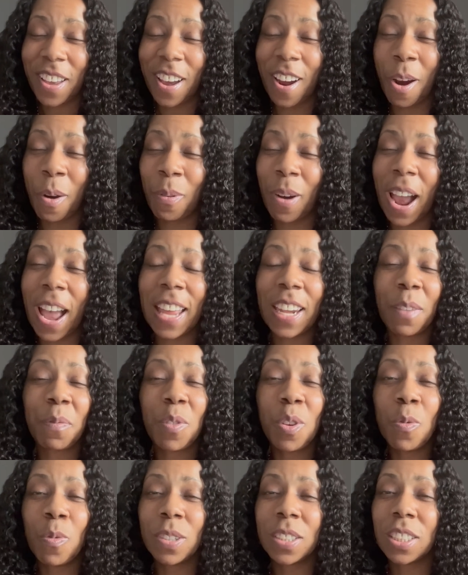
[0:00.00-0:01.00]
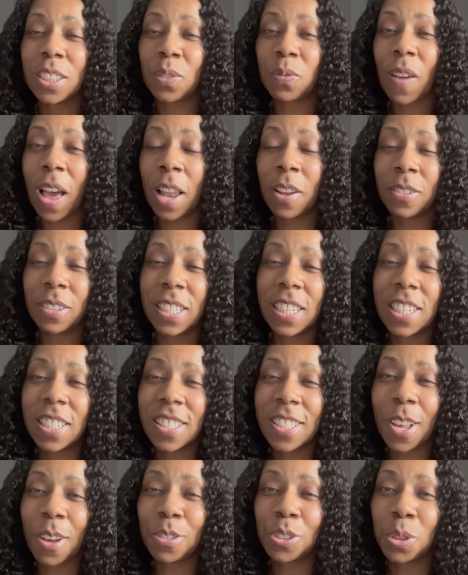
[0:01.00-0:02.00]
All right. If you were just following
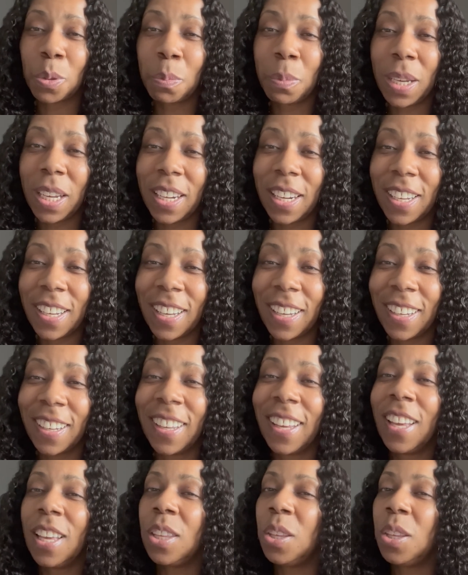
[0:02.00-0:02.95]
his social media,